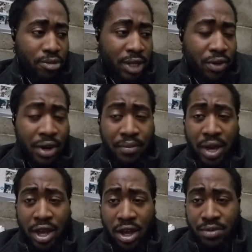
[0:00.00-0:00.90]
Green
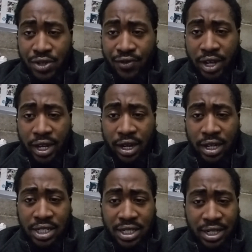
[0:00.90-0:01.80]
Bay almost fucking
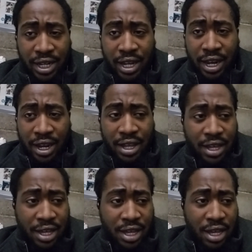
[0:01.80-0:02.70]
lost today,
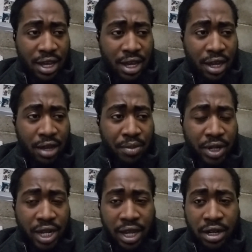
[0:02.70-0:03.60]

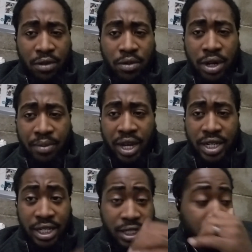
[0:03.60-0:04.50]
but they end up winning by a
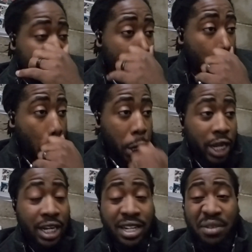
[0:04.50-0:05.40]
touchdown. They
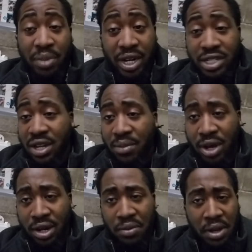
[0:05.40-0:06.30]
let the Bears come
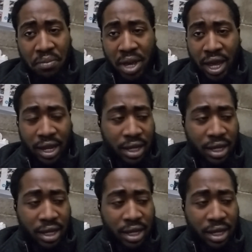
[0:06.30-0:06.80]
all the way back.